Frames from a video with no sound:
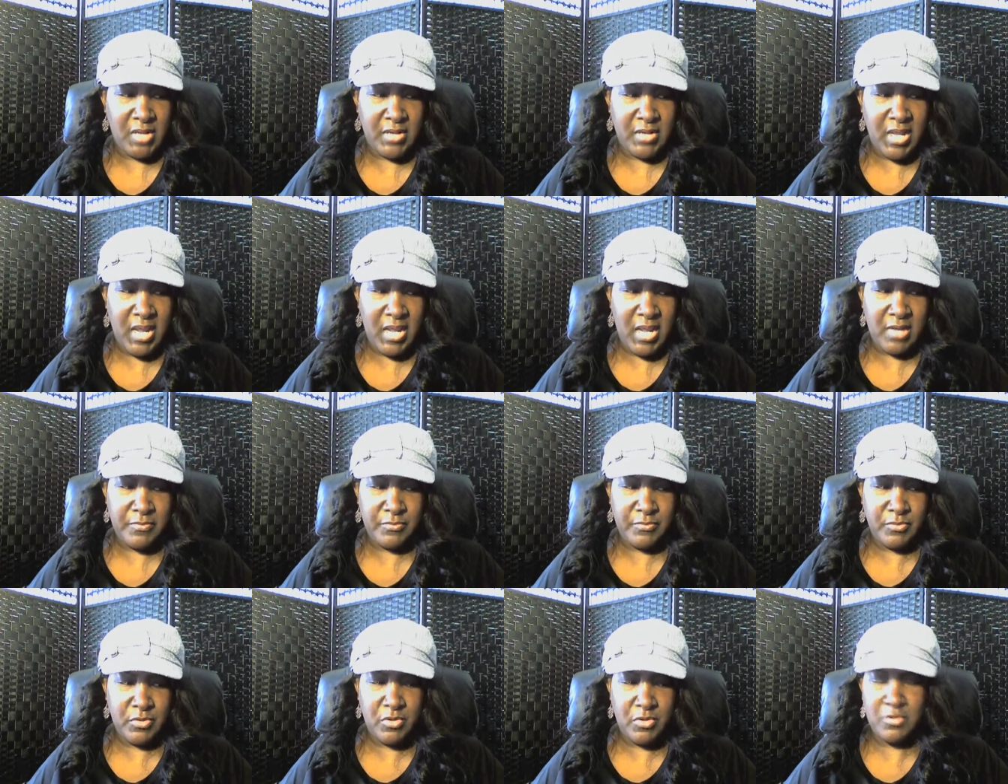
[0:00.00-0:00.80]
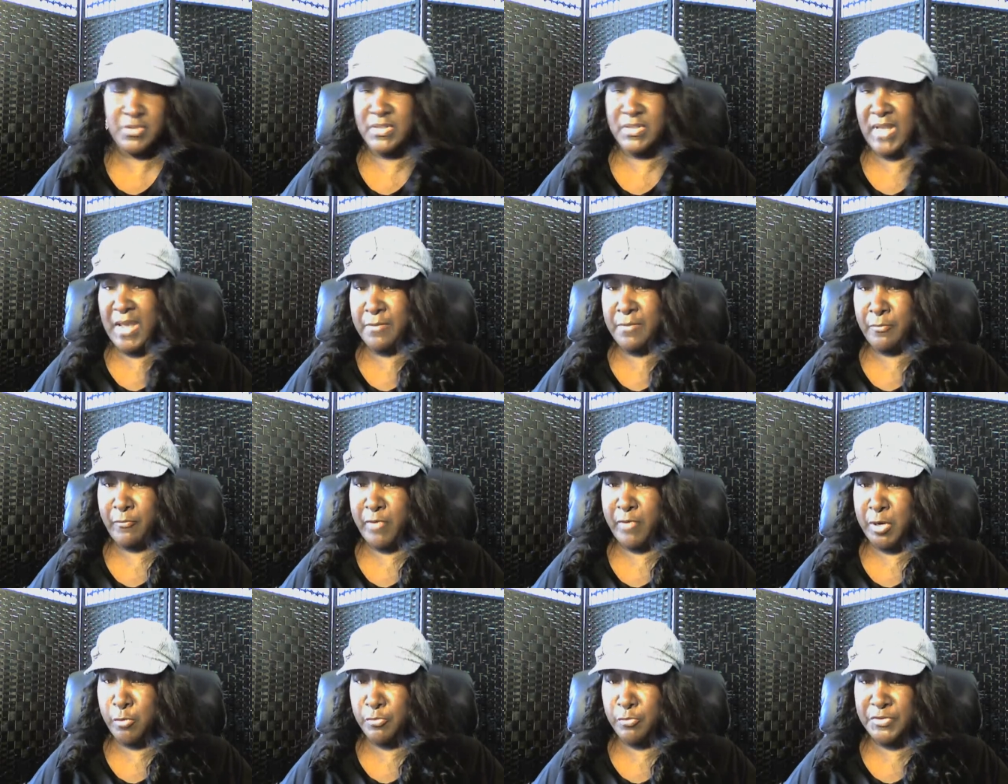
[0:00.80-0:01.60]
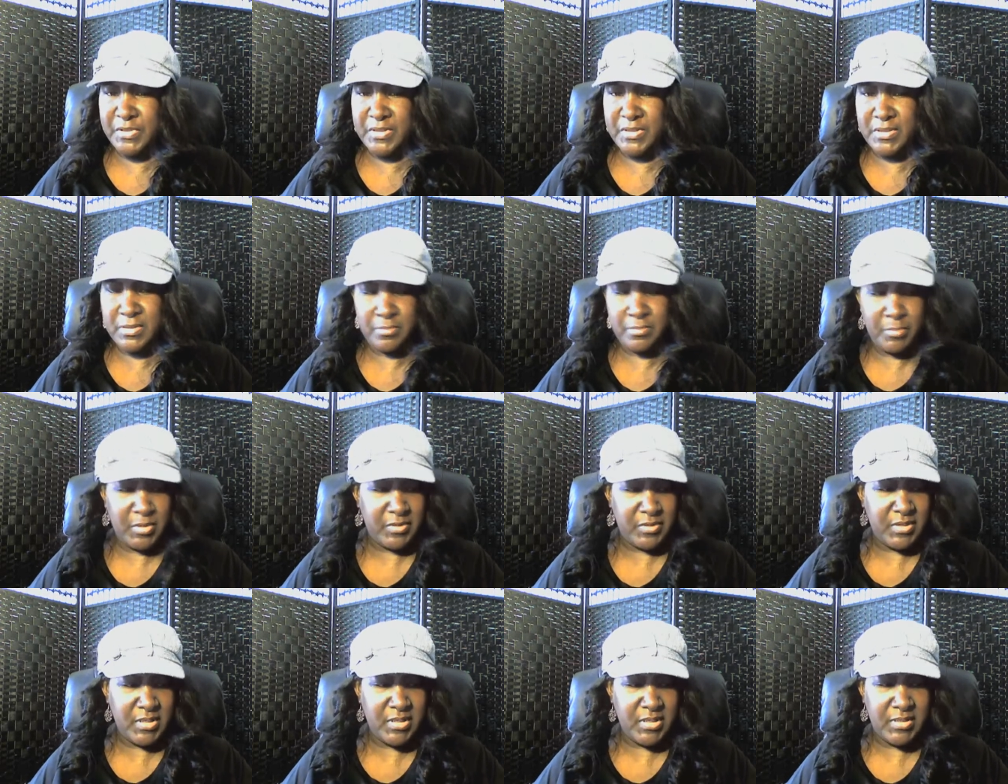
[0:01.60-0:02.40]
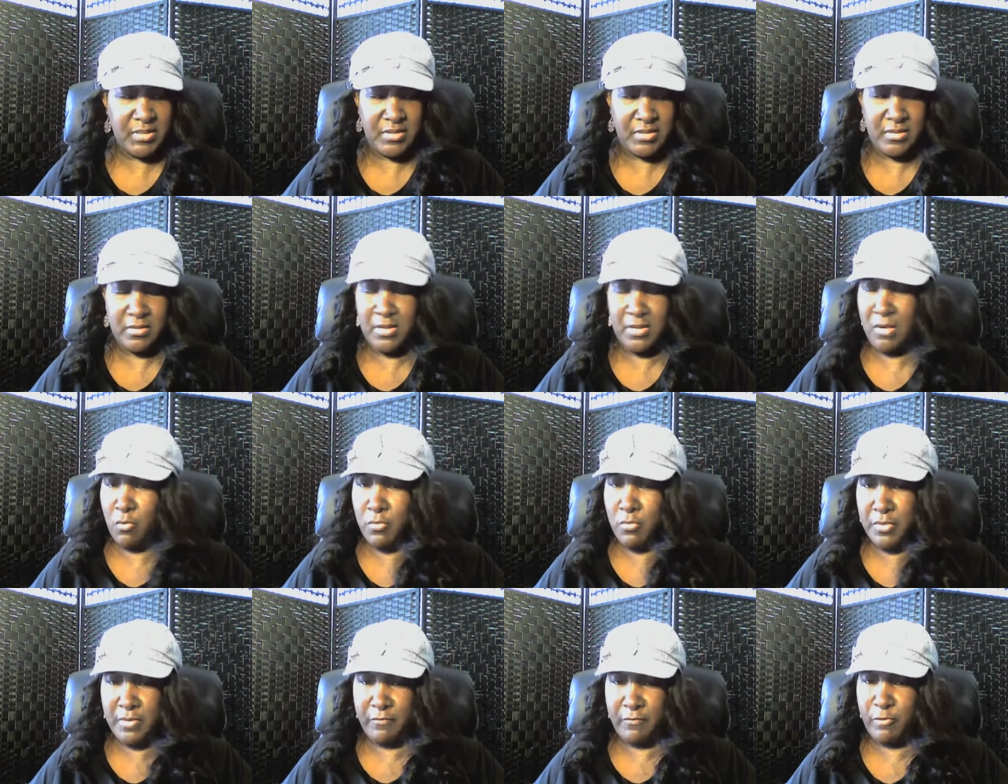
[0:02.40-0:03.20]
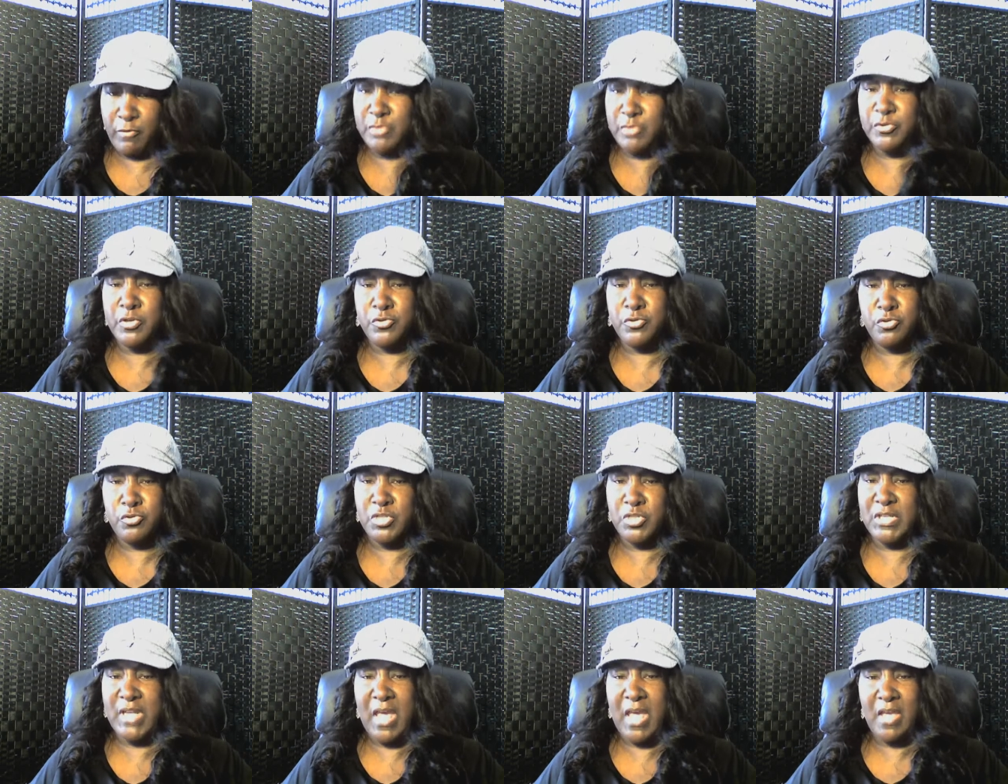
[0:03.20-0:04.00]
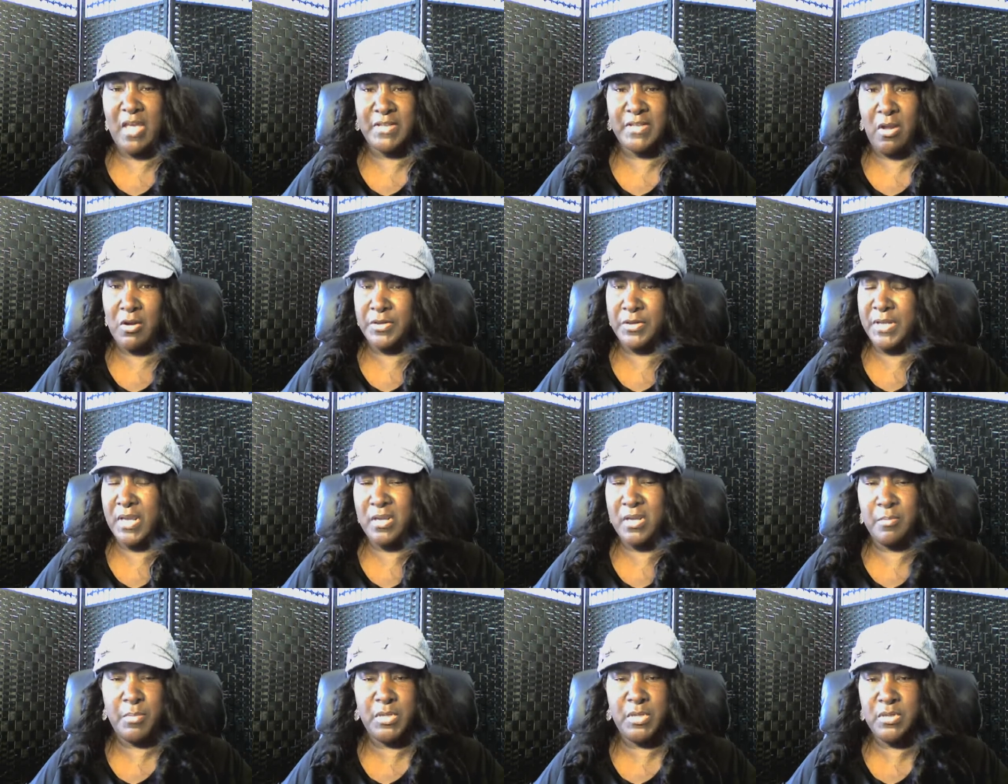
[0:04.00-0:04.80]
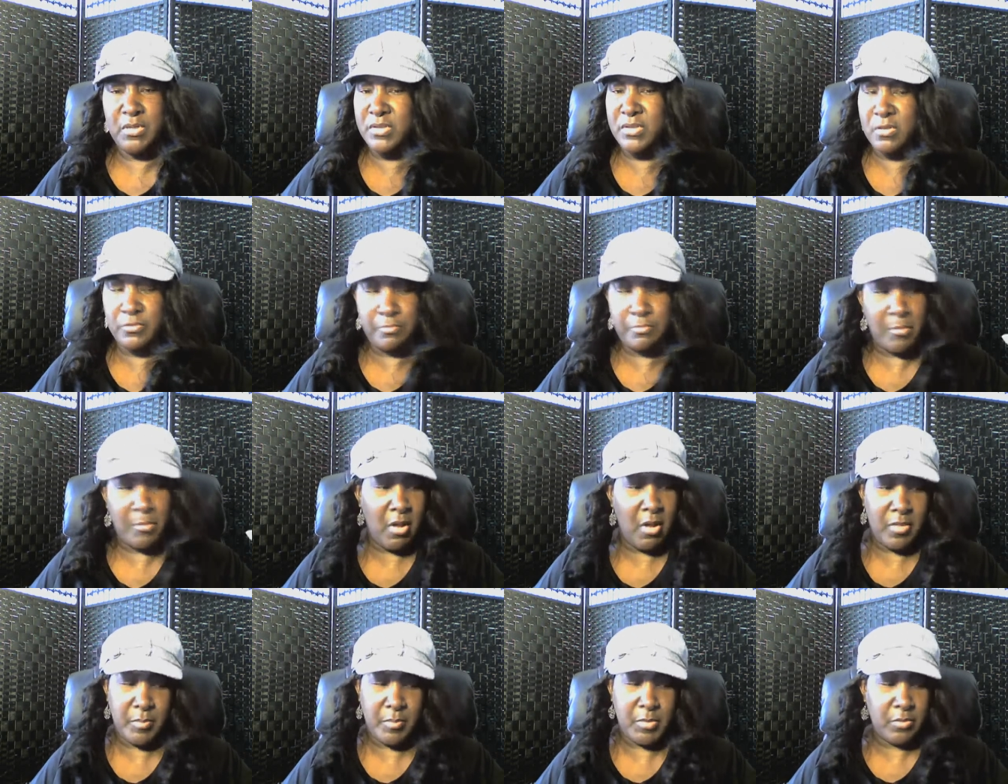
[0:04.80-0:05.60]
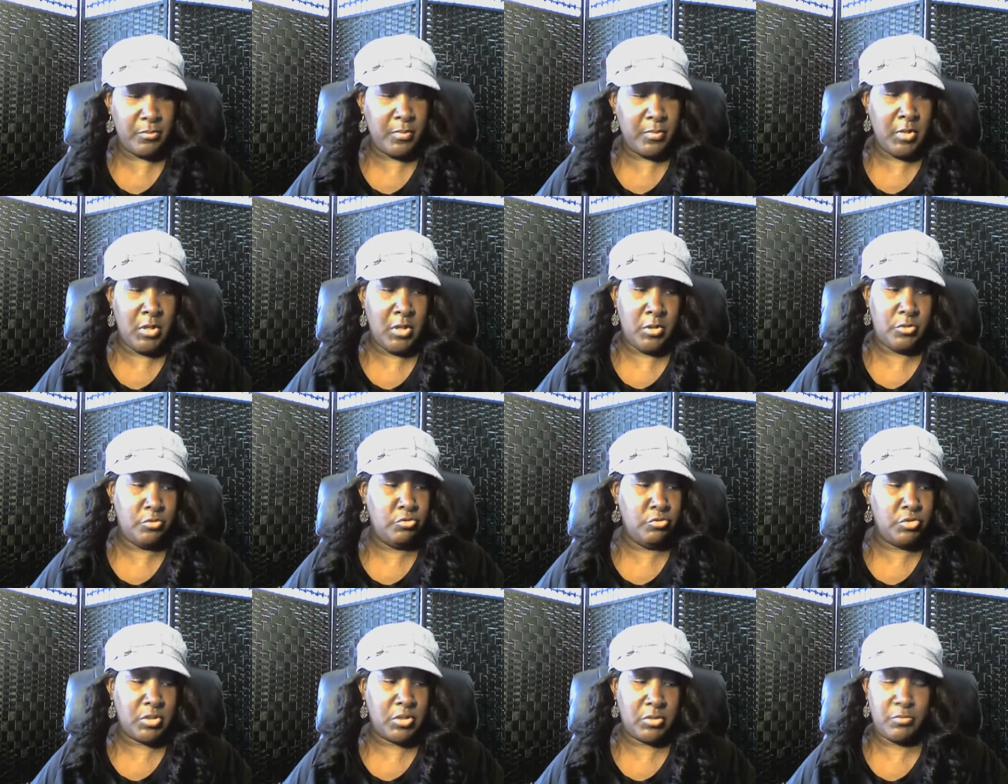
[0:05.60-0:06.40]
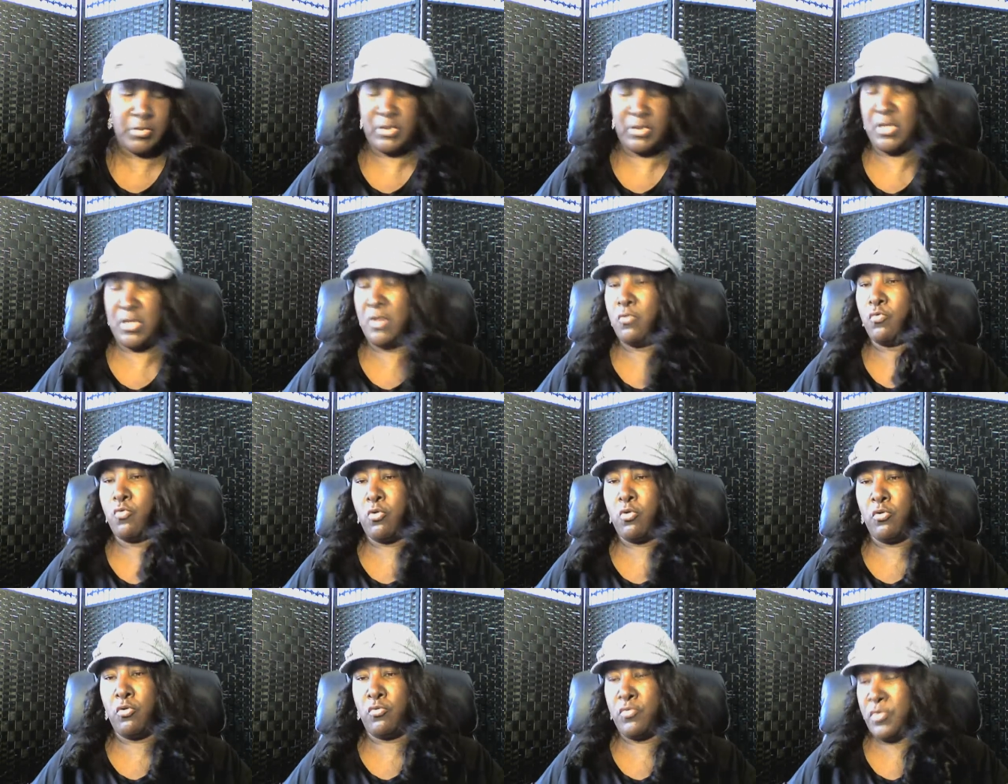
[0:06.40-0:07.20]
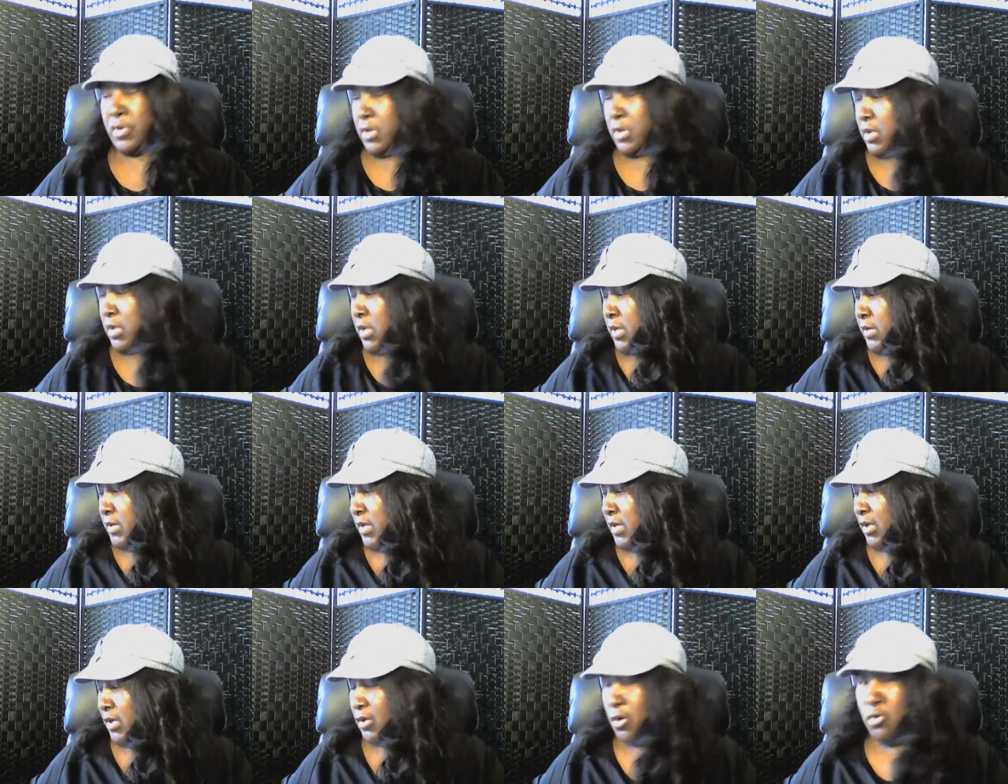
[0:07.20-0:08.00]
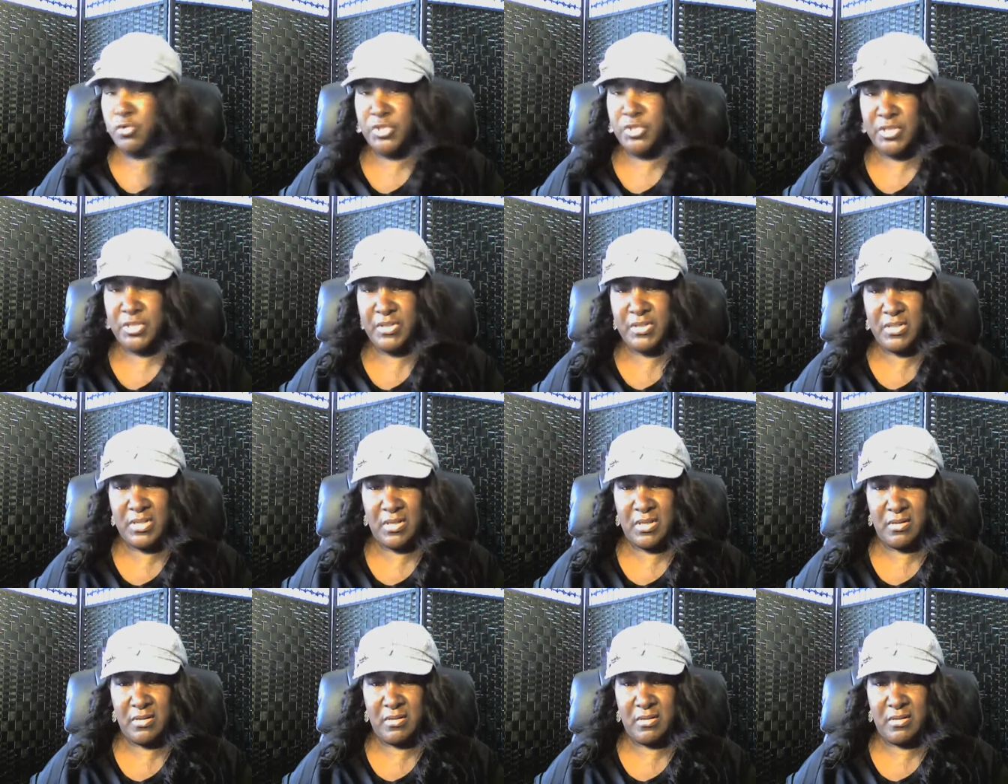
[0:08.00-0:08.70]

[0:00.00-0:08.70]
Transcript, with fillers: they have you know slight fragrances, but these the, the fragrance don't usually last all day, and bugs don't bother me usually with that oil. Now lotions